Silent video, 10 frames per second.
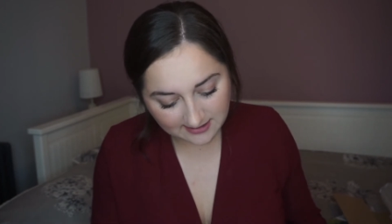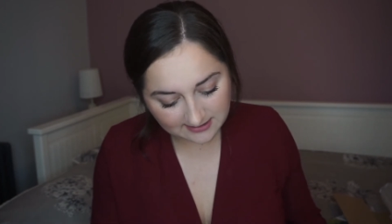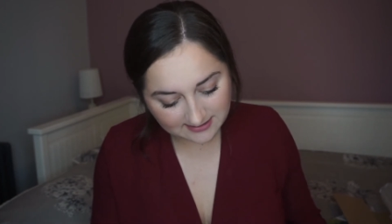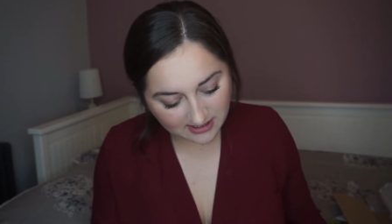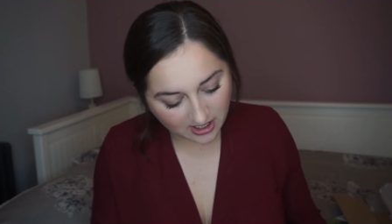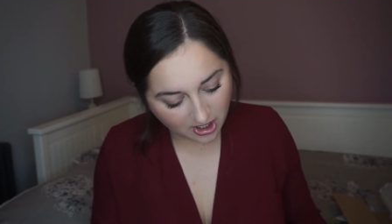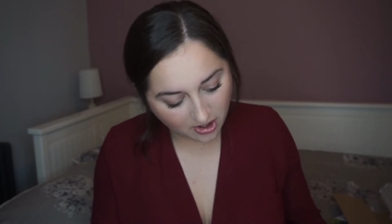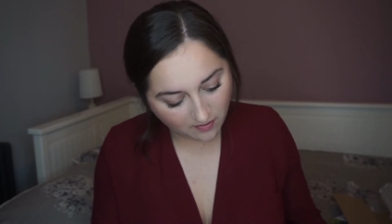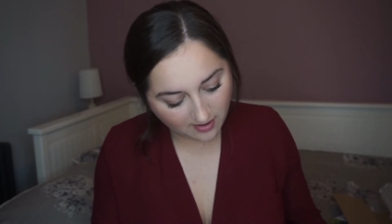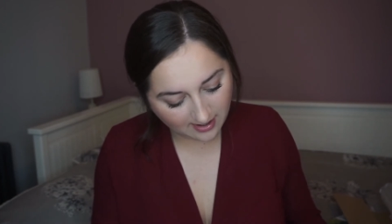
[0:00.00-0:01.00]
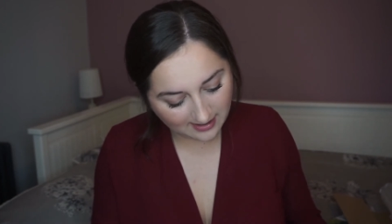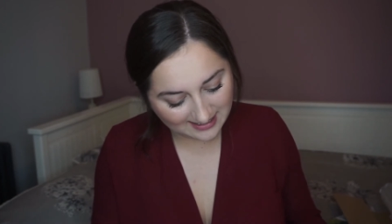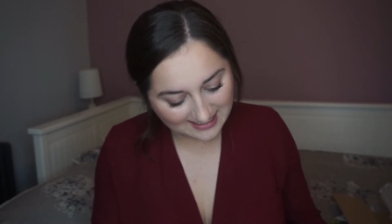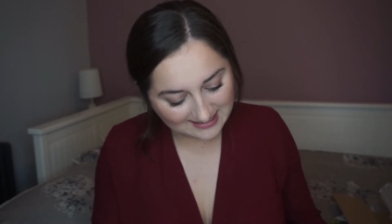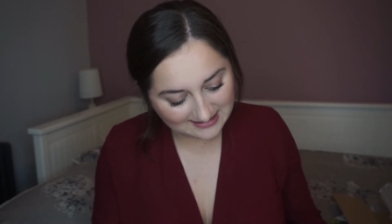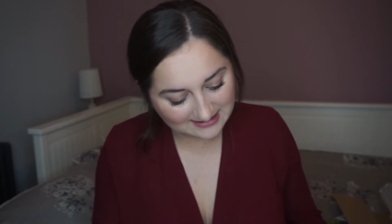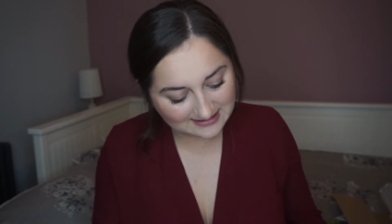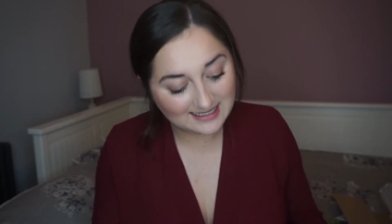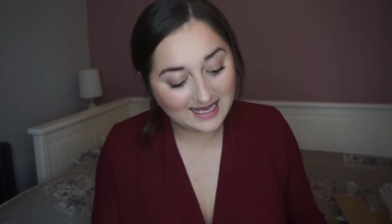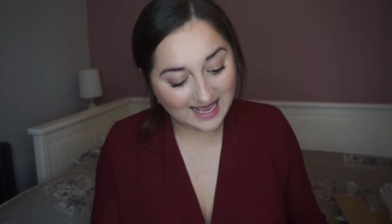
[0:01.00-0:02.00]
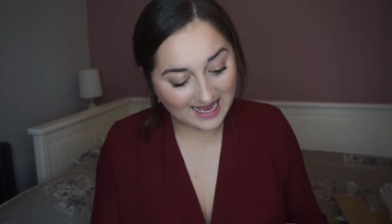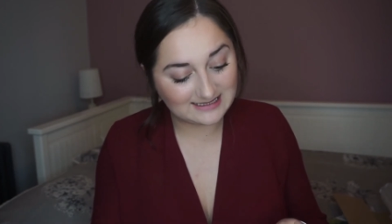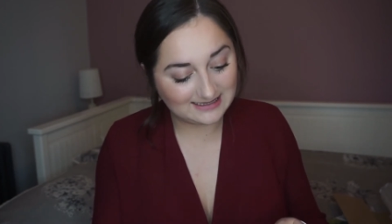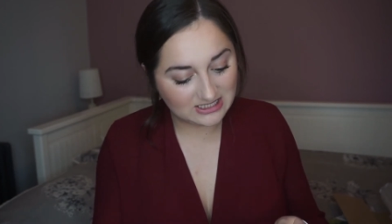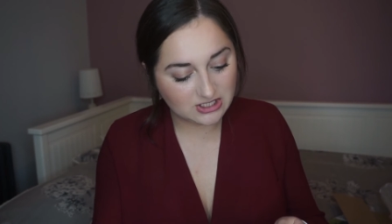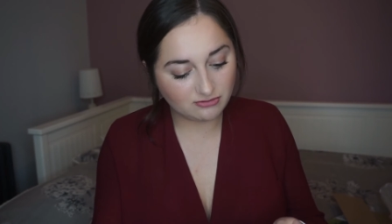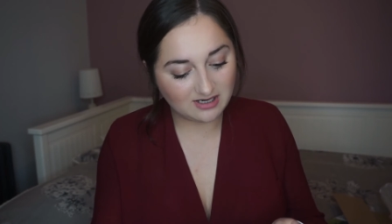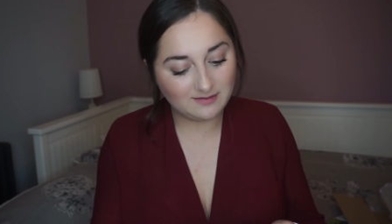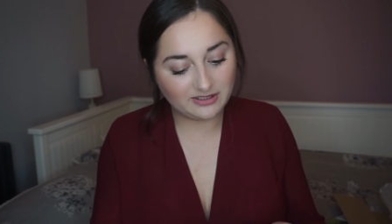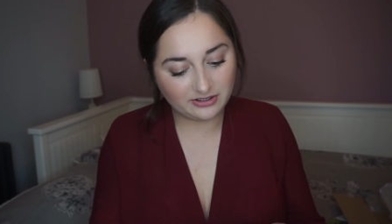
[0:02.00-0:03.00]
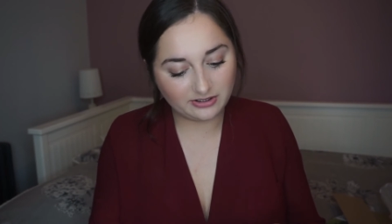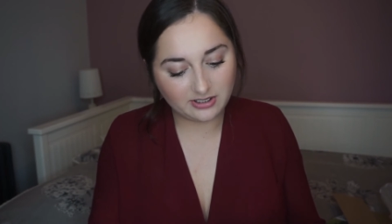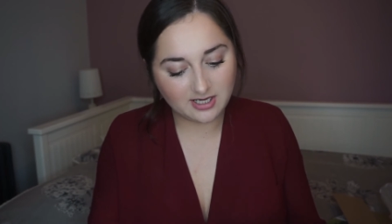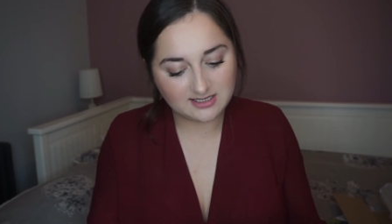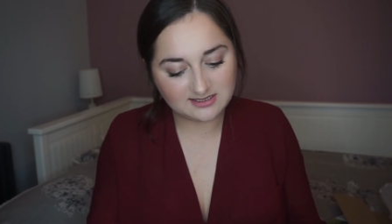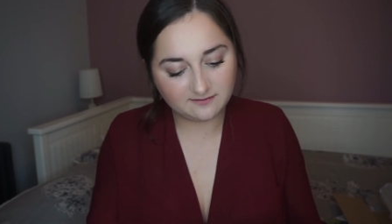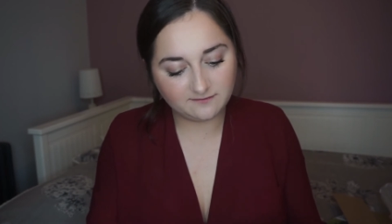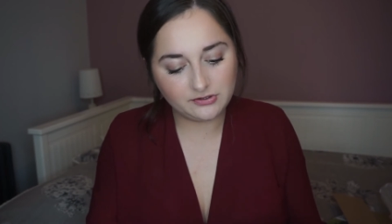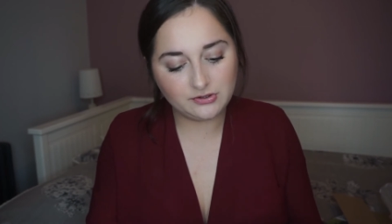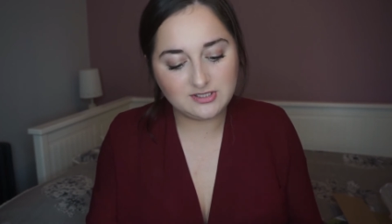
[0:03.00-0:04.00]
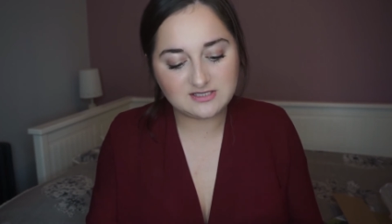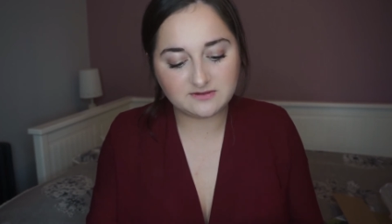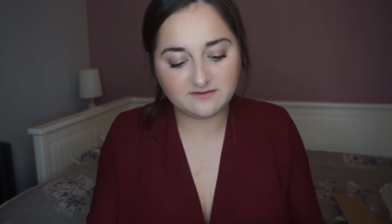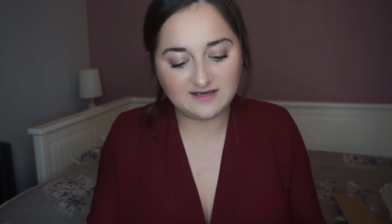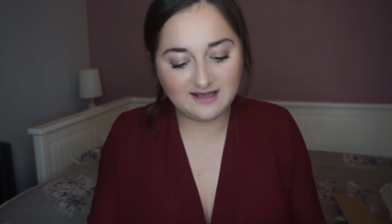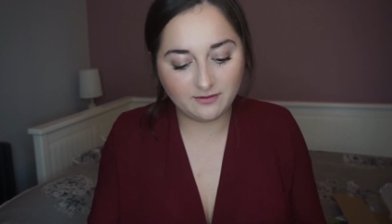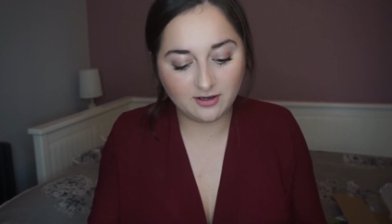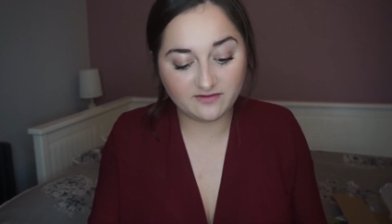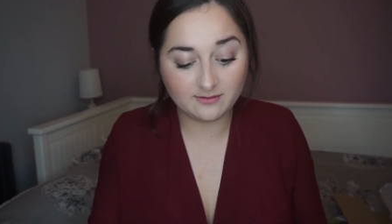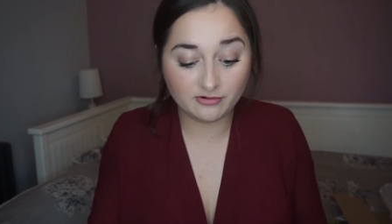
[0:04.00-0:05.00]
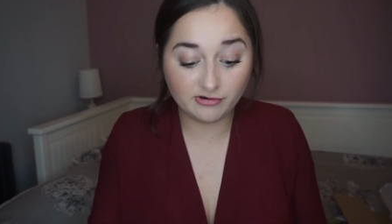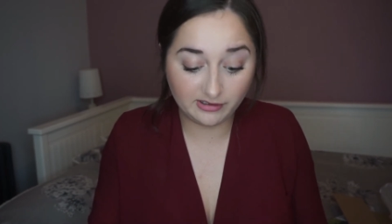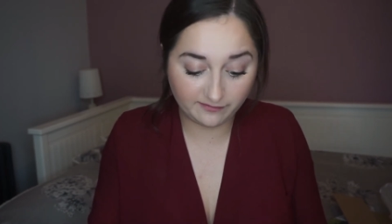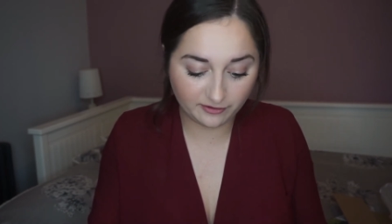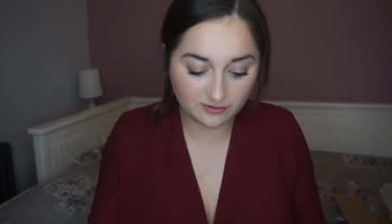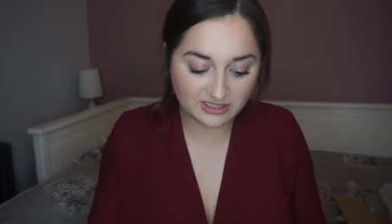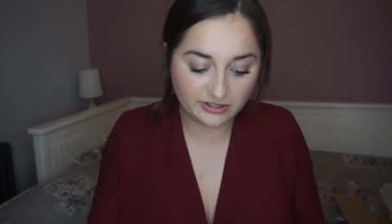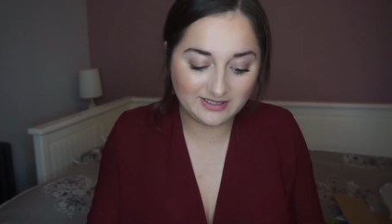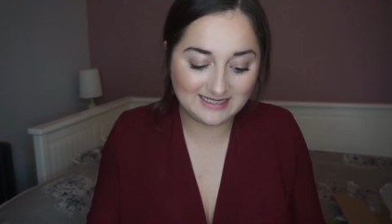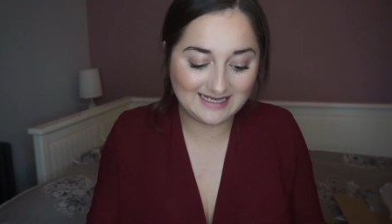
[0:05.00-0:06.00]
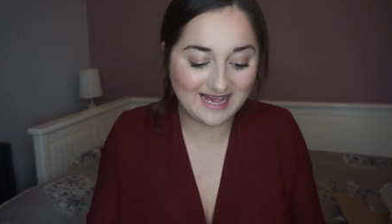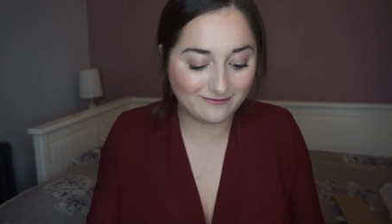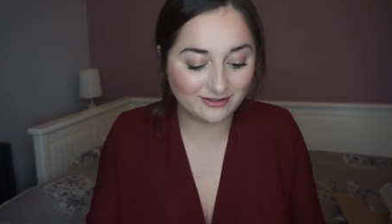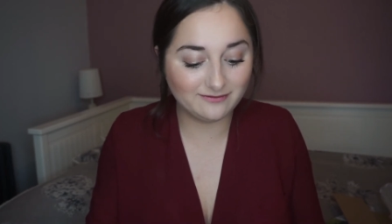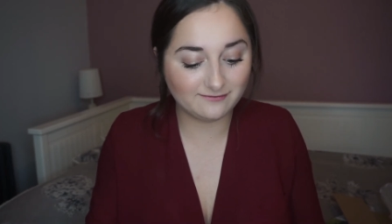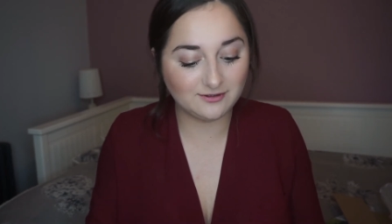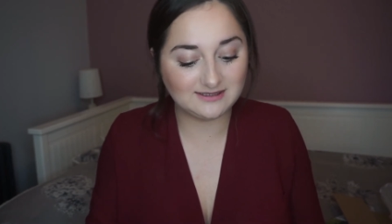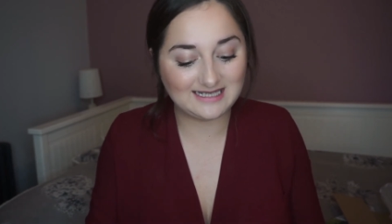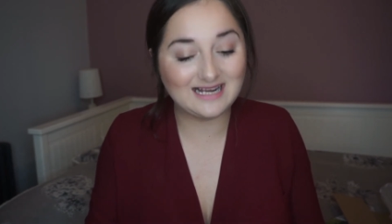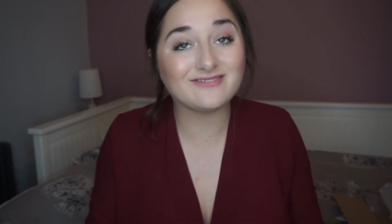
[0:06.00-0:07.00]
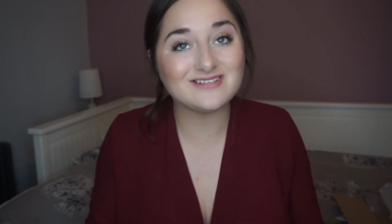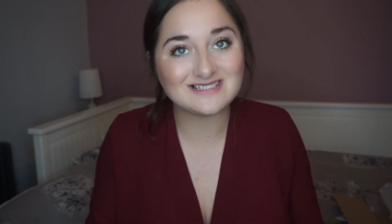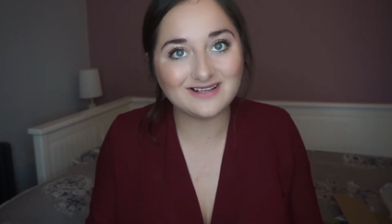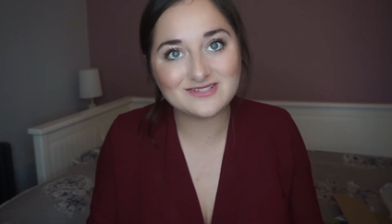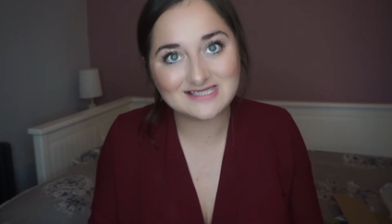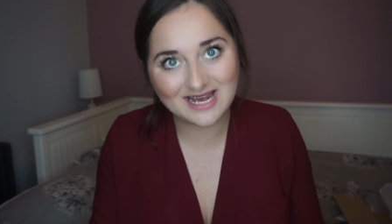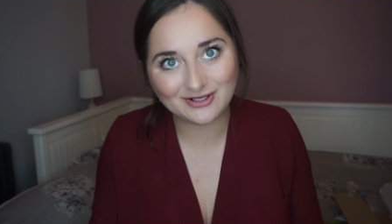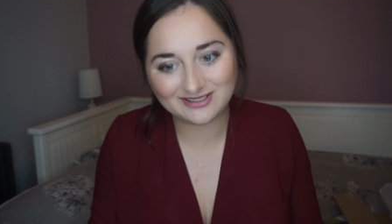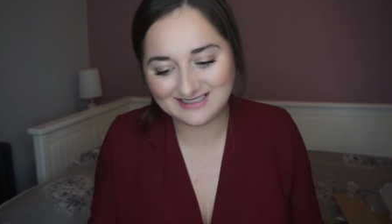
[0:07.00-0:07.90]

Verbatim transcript: So it's a delicious cream liqueur suffused with the flavour of the marula fruit, a uniquely African fruit that elephants love to snack on.